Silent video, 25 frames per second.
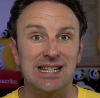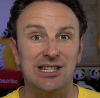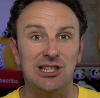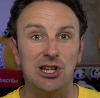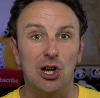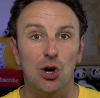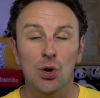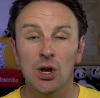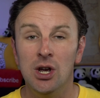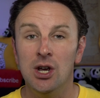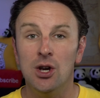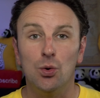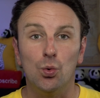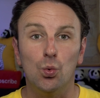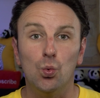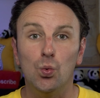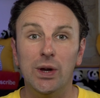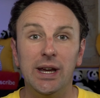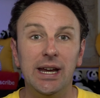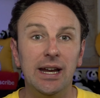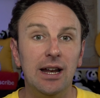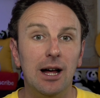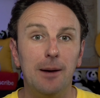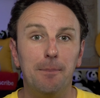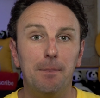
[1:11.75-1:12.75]
So
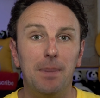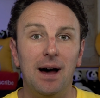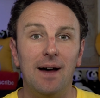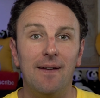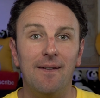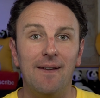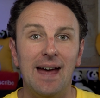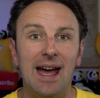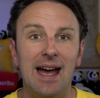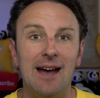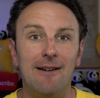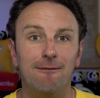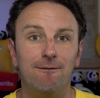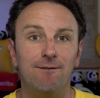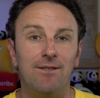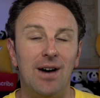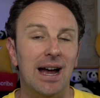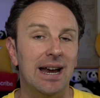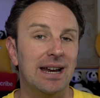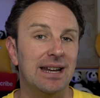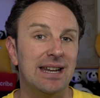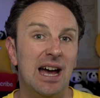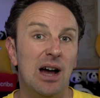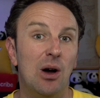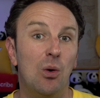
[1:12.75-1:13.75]
read up on that,
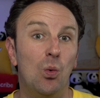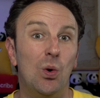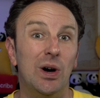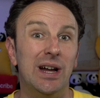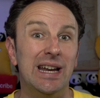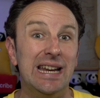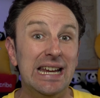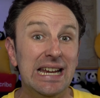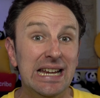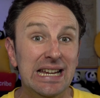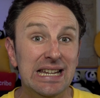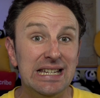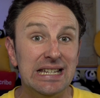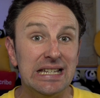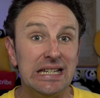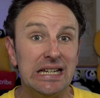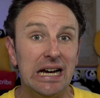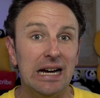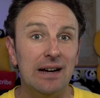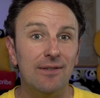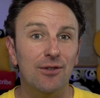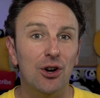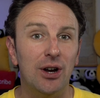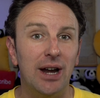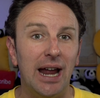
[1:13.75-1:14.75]
find out what is
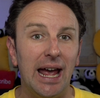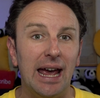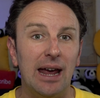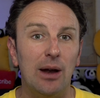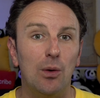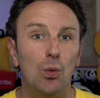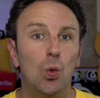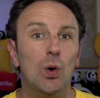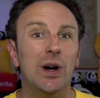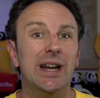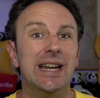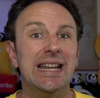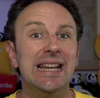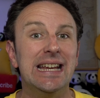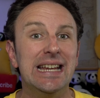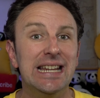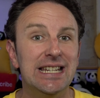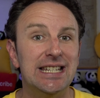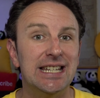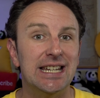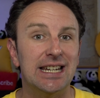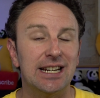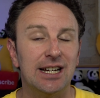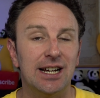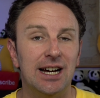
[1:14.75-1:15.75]
covered and what
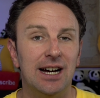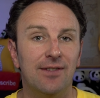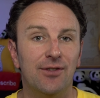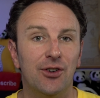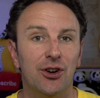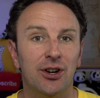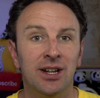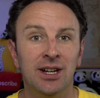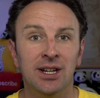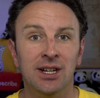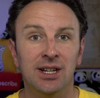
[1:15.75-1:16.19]
isn't covered